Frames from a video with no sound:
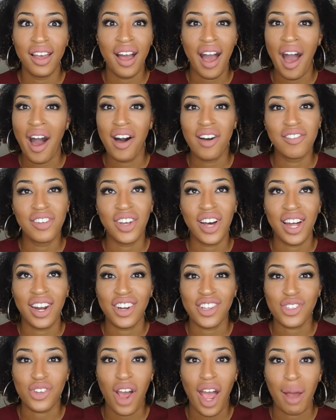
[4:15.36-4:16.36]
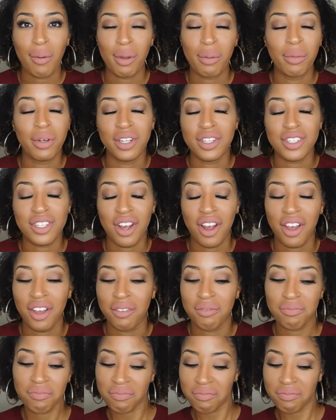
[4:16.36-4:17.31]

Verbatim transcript: I don't even know how to describe it, but it's great.